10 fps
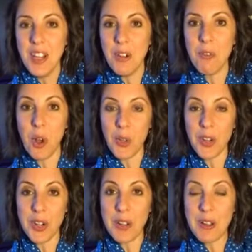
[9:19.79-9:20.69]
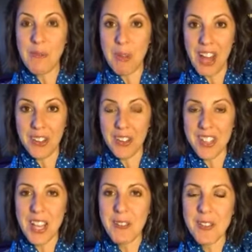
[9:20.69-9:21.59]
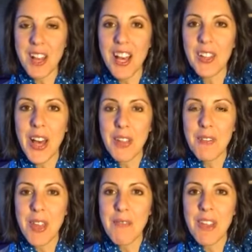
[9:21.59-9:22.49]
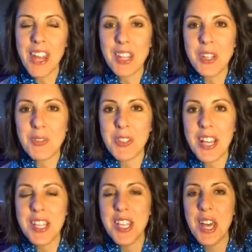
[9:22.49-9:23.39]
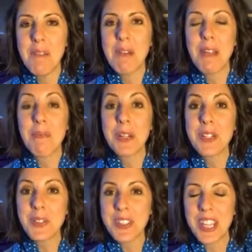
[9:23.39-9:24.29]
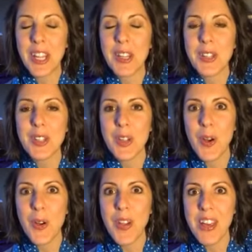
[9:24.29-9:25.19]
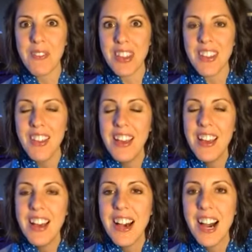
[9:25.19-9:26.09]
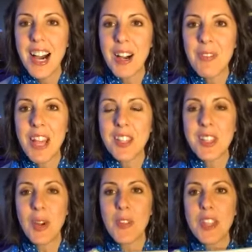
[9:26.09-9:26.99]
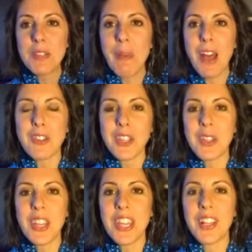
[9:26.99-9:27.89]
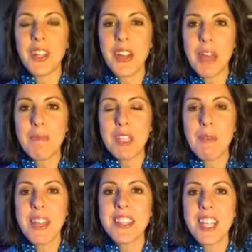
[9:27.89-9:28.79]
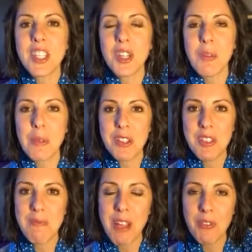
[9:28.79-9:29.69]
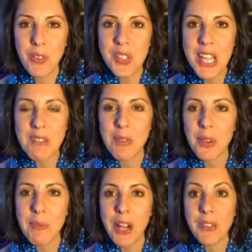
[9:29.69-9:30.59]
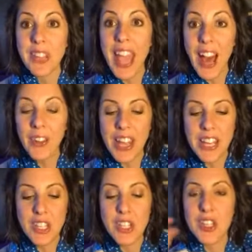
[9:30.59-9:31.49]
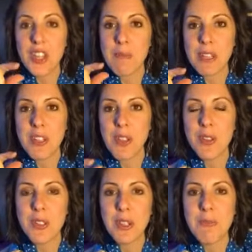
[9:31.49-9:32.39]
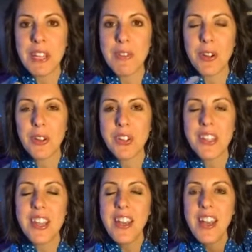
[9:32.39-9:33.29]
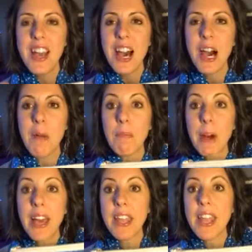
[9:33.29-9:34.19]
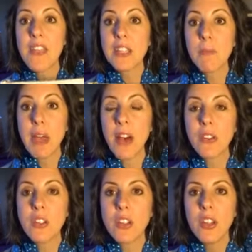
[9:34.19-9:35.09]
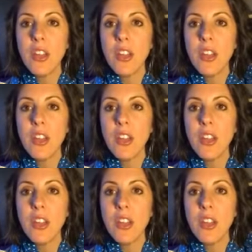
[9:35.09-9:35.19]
roller bottles of a lot of them, and I just realized that my purse was getting so heavy. And so this pouch is looking a little empty because I took a bunch of my full-size roller bottles out and I turned them into those little mini rollers. But in this pouch,